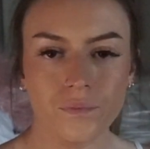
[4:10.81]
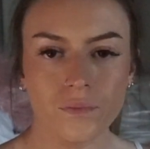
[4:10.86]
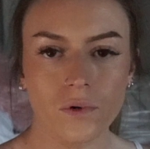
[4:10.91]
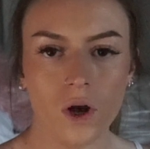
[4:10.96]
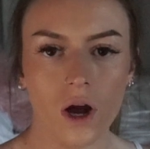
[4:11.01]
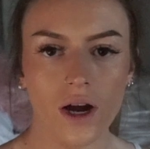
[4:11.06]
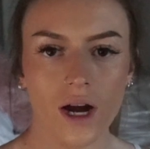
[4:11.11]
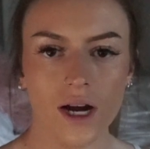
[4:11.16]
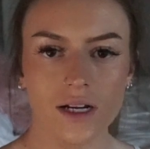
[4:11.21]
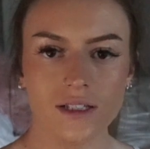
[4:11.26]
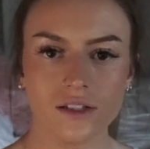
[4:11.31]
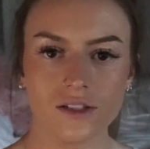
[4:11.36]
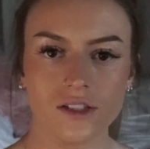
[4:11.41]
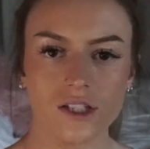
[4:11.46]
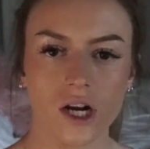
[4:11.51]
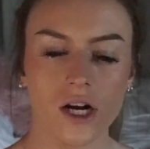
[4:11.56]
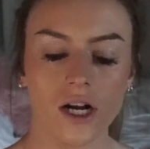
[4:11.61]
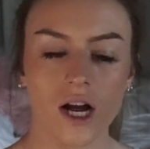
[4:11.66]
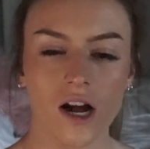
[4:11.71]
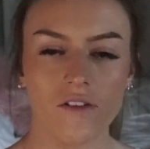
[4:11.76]
Alright guys, so
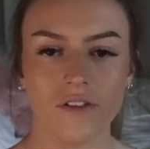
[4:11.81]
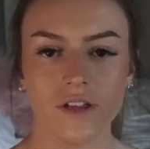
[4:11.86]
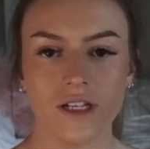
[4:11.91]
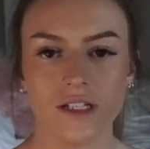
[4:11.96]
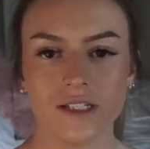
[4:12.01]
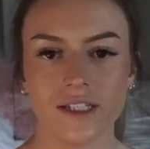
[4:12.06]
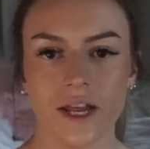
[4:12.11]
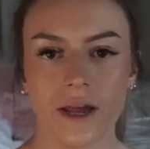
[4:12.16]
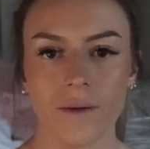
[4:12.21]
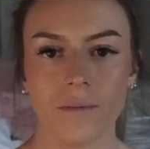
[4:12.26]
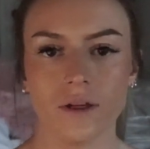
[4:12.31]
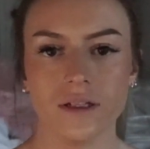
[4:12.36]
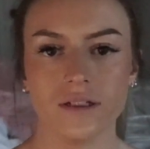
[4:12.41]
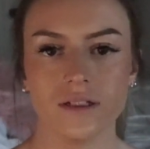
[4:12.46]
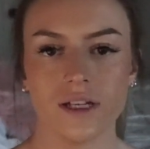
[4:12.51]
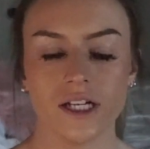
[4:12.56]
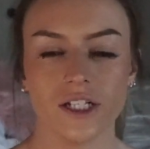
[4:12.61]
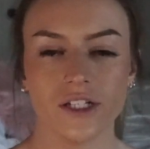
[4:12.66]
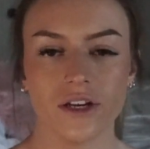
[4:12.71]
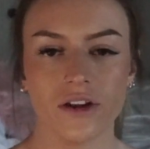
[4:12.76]
starting off with the
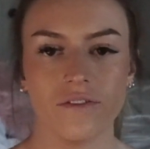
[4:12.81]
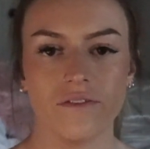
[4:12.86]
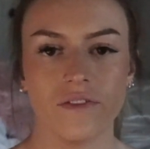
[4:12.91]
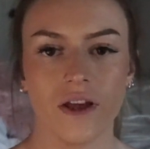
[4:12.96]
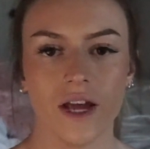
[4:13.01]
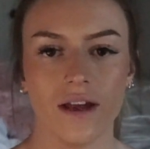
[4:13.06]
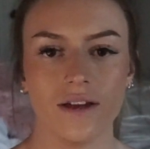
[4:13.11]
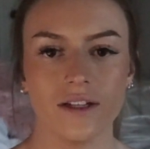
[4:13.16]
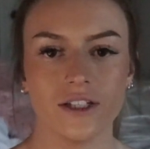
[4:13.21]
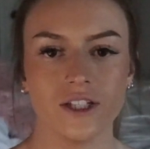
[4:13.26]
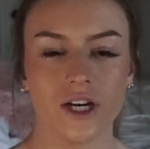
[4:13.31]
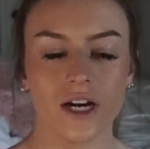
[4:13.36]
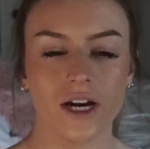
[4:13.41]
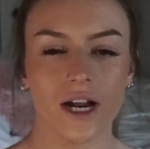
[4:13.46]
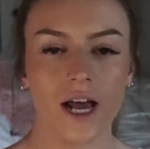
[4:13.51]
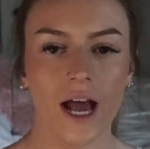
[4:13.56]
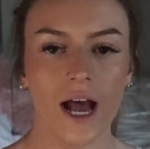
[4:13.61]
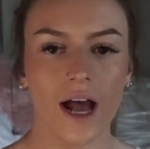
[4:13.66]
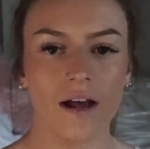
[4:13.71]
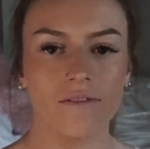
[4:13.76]
stabilization phase, you're going
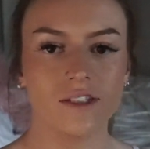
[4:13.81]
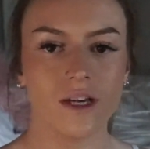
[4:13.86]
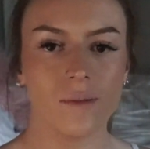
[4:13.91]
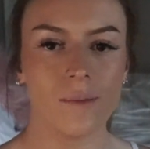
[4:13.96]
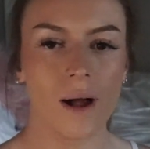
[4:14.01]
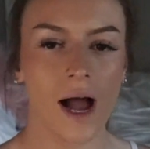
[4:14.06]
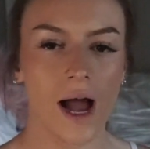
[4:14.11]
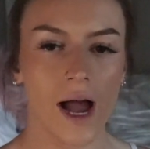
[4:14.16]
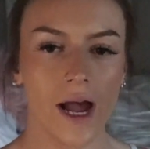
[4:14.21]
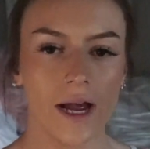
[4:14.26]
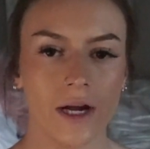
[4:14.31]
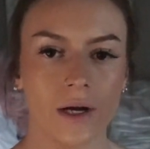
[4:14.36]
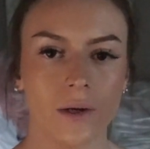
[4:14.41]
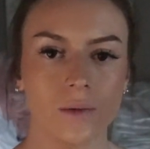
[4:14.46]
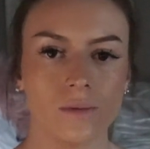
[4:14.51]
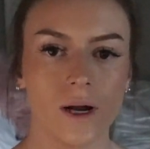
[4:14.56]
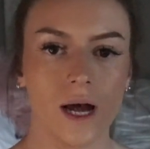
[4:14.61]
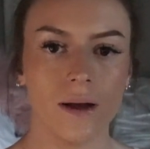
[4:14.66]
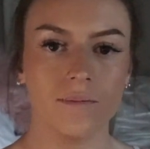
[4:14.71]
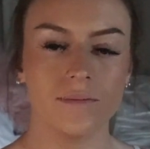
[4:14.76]
to have some higher
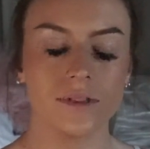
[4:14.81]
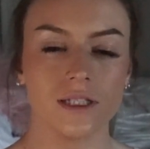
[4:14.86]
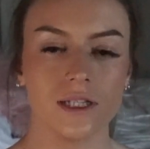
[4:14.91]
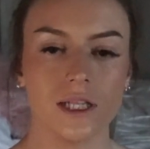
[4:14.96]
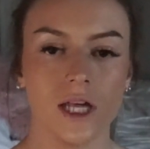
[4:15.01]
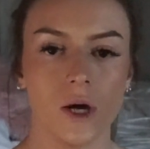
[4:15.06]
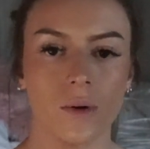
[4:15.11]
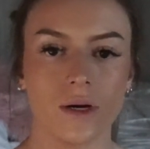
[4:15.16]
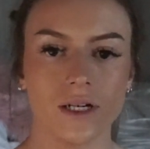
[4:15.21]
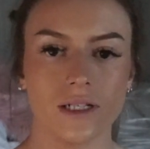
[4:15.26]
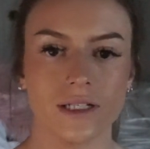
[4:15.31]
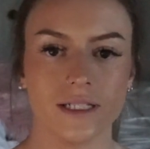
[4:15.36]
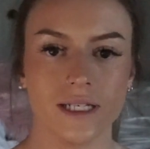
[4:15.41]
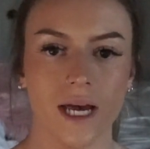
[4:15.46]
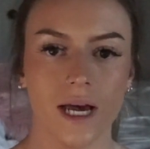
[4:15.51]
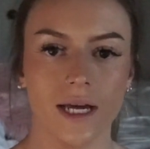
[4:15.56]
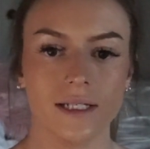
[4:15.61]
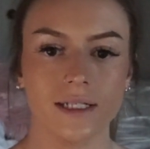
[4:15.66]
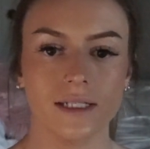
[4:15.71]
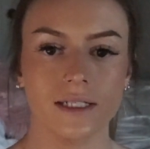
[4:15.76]
reps, lower
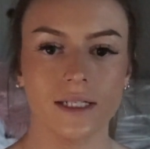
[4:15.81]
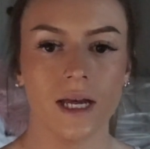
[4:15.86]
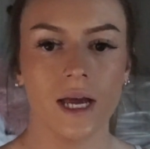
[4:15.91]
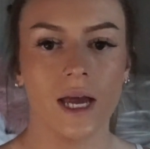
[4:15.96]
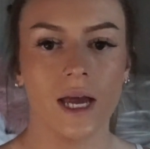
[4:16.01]
sets,